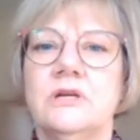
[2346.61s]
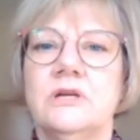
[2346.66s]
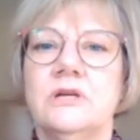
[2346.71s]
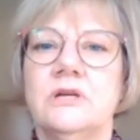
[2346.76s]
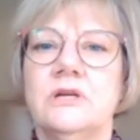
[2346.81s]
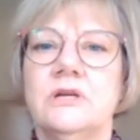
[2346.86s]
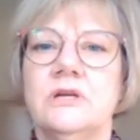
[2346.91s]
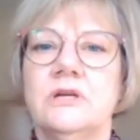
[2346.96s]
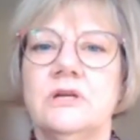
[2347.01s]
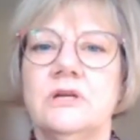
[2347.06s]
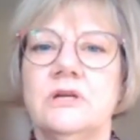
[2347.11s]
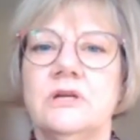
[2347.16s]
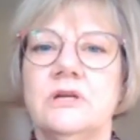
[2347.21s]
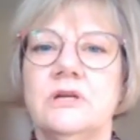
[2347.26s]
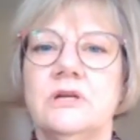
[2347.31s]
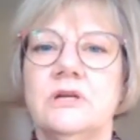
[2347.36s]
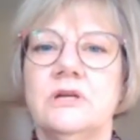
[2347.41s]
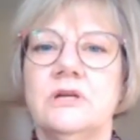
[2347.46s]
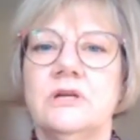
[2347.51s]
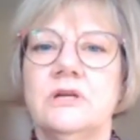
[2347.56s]

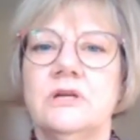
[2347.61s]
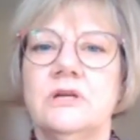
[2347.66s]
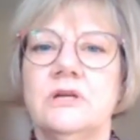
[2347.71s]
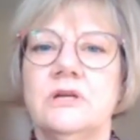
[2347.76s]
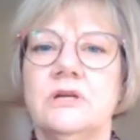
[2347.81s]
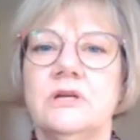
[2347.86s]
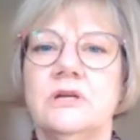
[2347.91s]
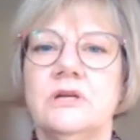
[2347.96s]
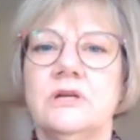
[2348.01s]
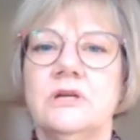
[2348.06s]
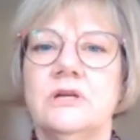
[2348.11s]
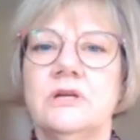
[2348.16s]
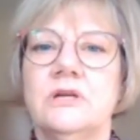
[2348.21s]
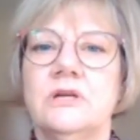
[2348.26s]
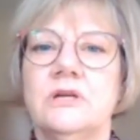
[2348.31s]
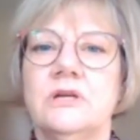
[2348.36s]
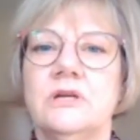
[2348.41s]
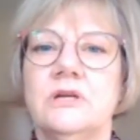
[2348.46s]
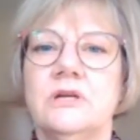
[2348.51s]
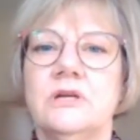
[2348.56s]
but not
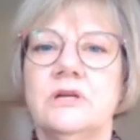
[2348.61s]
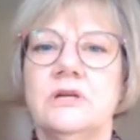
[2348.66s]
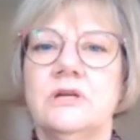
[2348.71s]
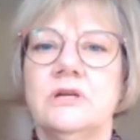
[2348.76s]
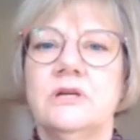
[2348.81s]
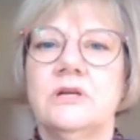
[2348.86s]
in